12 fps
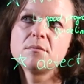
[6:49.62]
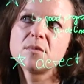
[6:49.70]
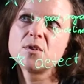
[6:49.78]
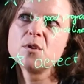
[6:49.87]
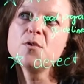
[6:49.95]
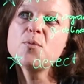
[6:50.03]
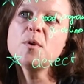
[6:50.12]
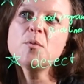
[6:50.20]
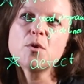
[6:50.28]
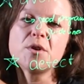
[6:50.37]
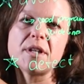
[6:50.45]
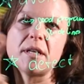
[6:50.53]
So if we
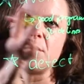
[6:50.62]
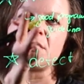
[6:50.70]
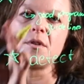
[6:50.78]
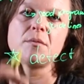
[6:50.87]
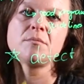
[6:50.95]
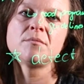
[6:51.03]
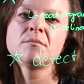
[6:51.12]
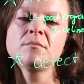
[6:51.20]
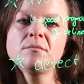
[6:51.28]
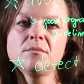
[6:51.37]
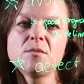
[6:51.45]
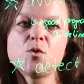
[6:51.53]
weren't able
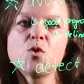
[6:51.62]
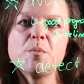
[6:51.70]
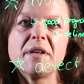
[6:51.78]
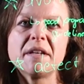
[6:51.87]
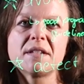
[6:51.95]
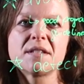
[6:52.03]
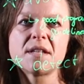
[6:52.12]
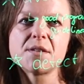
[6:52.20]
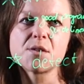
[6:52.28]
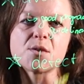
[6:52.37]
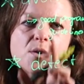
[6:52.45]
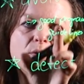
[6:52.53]
to make
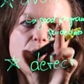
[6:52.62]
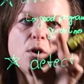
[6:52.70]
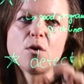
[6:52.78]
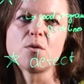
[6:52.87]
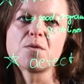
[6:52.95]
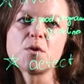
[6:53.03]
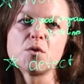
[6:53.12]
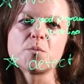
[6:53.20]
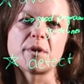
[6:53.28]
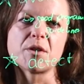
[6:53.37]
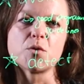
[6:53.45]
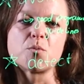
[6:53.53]
sense of all of those
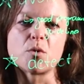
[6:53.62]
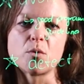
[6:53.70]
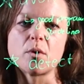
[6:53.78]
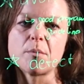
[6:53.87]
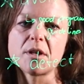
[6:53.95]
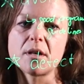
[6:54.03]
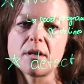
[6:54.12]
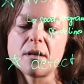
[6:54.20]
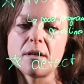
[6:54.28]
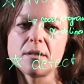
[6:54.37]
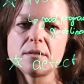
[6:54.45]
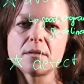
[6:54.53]
by good programming
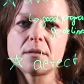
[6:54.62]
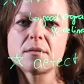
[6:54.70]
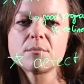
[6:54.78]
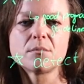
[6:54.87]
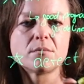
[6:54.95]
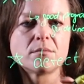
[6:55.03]
guidelines,